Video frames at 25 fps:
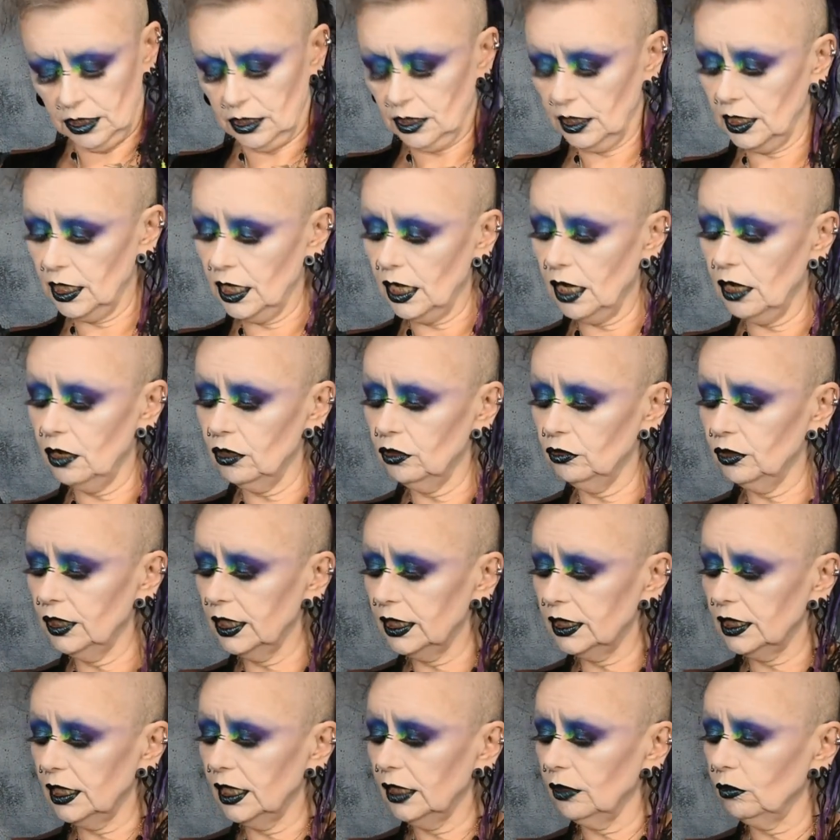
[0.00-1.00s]
The only
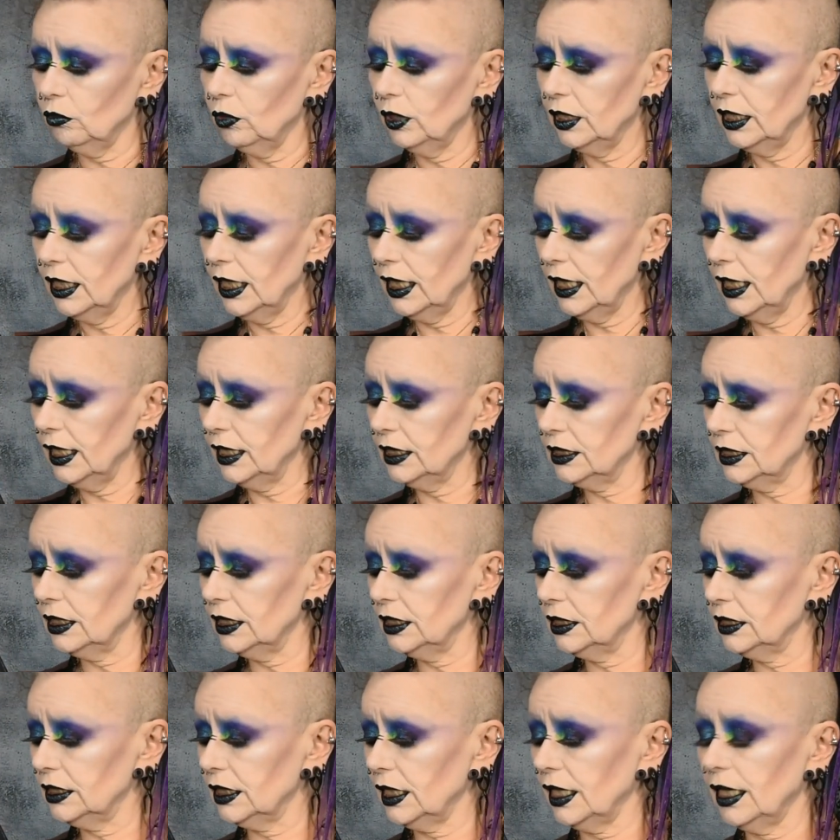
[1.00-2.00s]
thing with it
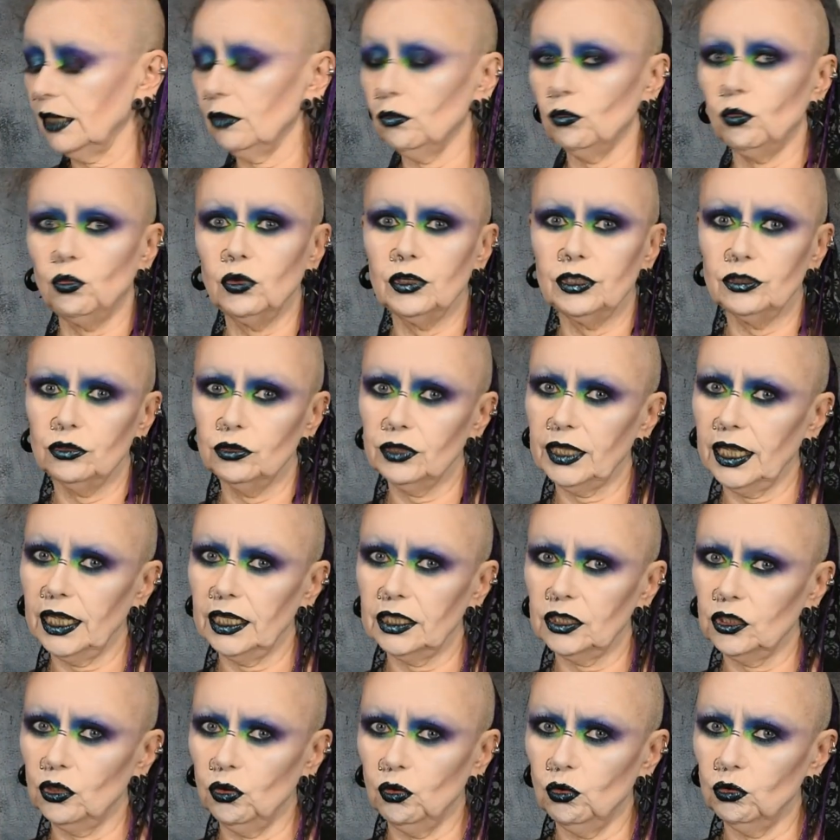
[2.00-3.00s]
is it will
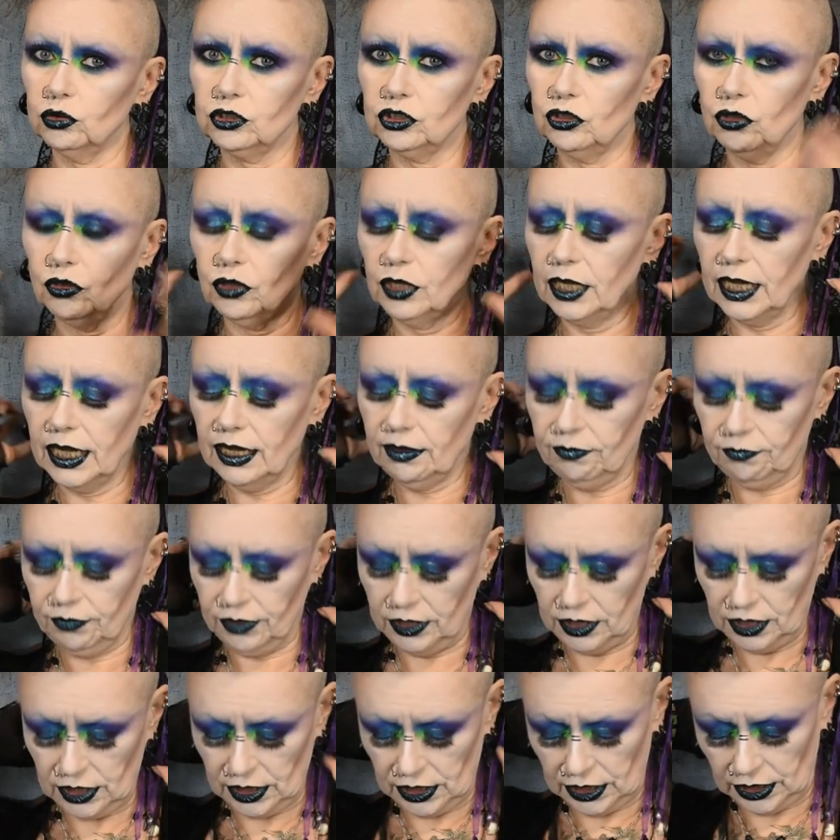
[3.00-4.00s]
get caught on
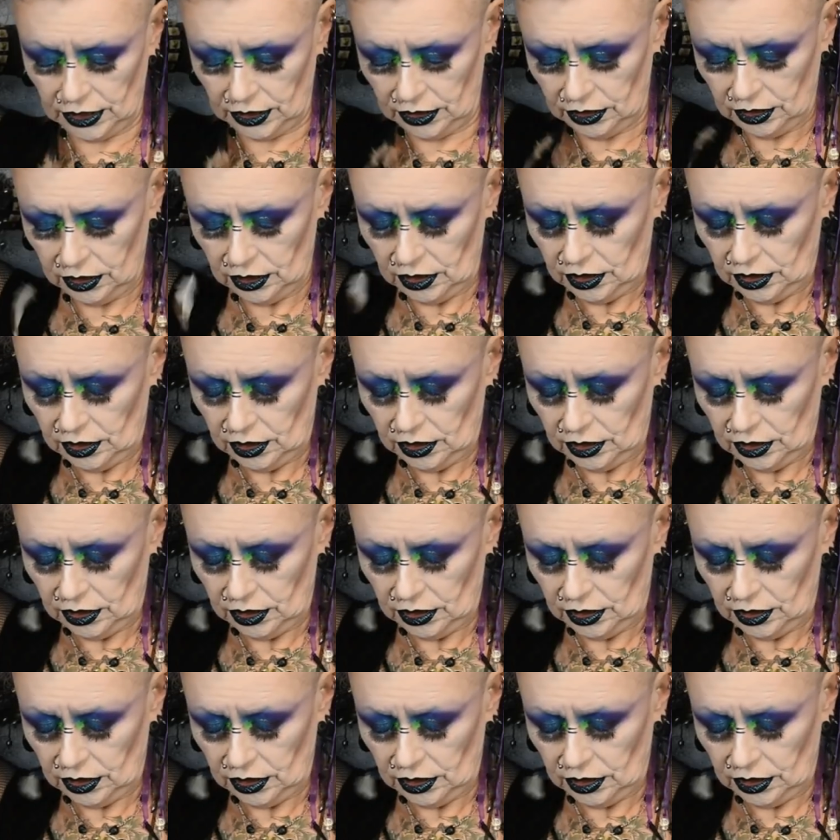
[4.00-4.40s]
everything.